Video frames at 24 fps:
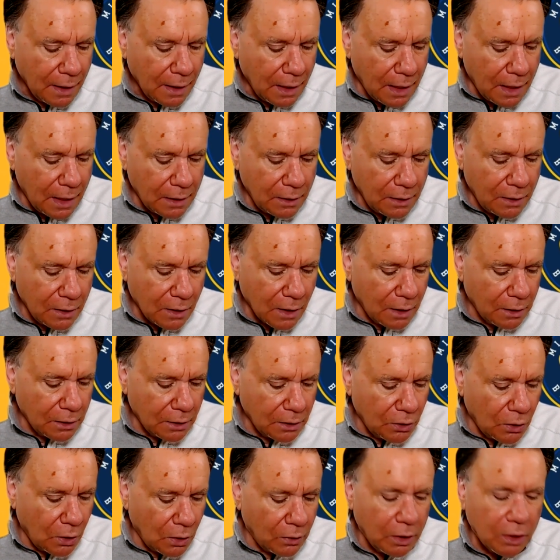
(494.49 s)
And,
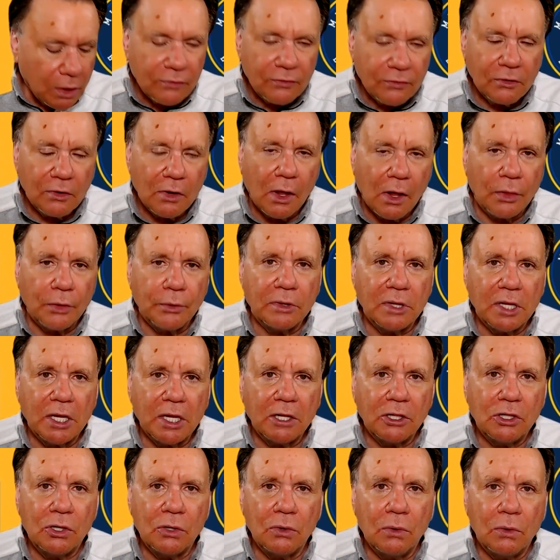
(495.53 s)
you know, here's the other
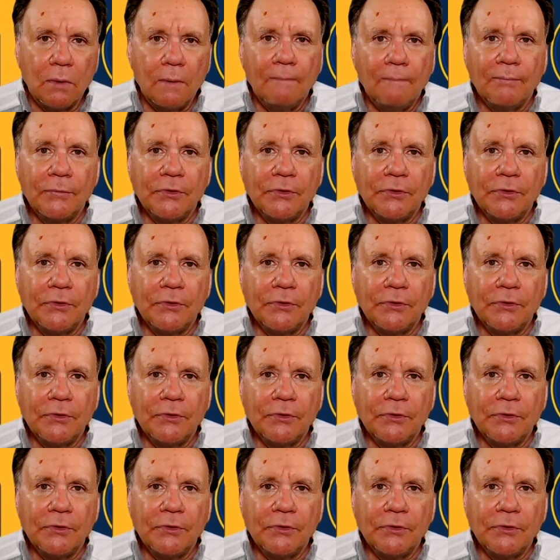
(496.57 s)
thing, too.